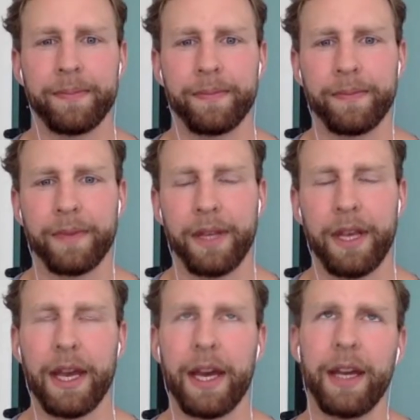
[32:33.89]

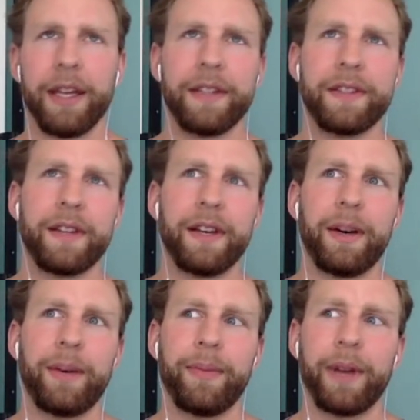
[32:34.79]
Yeah, it's
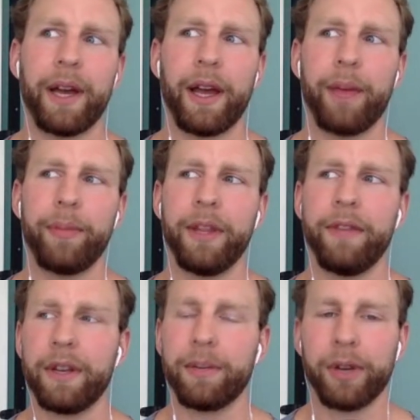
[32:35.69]
I'm leaving it
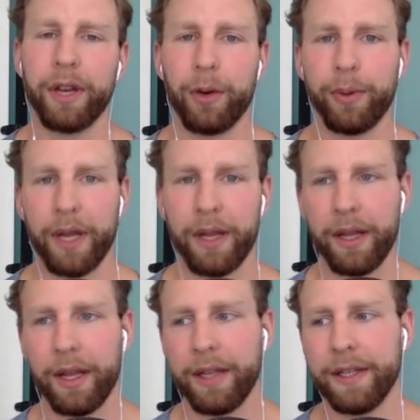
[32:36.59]
pretty
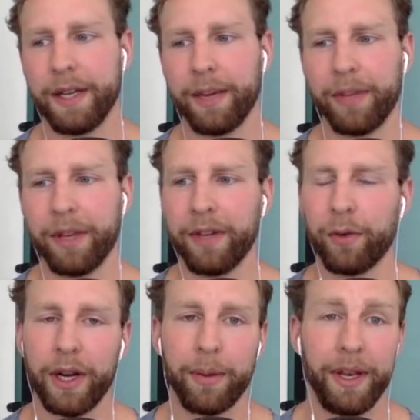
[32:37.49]
open-ended. I'm giving
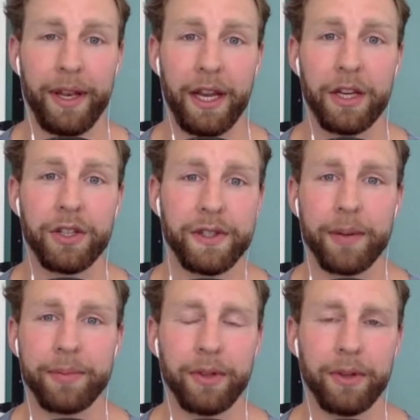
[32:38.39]
recommendations,
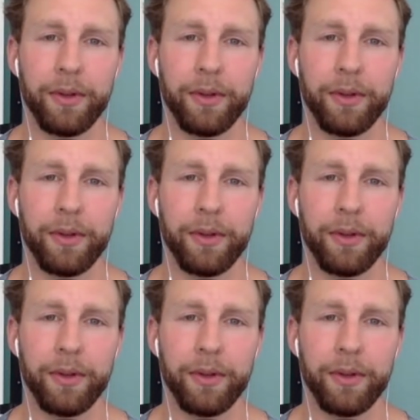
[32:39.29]
absolutely.